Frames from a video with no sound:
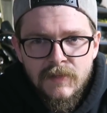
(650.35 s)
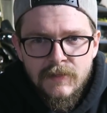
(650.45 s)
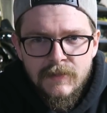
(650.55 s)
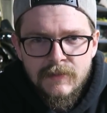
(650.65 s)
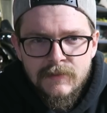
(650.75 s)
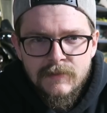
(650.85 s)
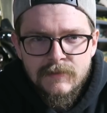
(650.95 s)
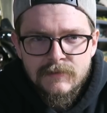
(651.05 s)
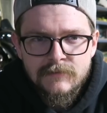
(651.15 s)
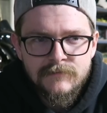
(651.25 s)

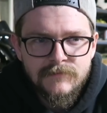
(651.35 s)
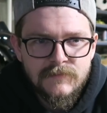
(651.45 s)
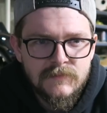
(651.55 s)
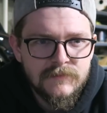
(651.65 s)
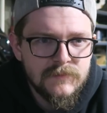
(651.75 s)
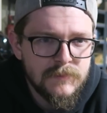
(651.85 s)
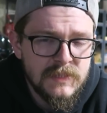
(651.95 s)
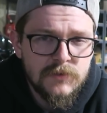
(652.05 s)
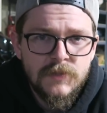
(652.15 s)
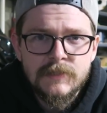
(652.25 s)
and
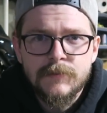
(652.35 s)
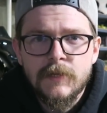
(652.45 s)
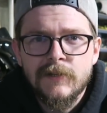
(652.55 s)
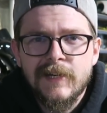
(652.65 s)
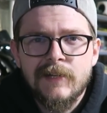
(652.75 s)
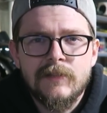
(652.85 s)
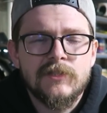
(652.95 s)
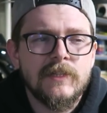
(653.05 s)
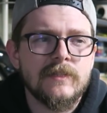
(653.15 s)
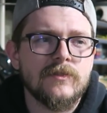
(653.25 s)
be transparent, kind of
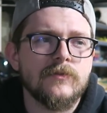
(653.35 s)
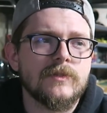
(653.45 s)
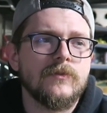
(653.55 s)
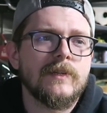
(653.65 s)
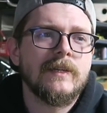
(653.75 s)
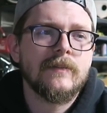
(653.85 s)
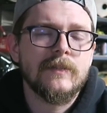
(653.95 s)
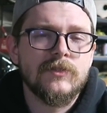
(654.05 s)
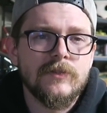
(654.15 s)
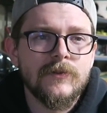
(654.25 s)
let you guys know what's going on,
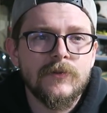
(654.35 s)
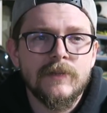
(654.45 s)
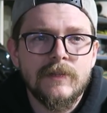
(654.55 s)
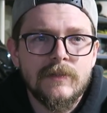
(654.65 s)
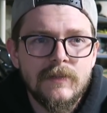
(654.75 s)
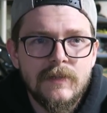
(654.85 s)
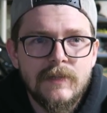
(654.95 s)
let you know that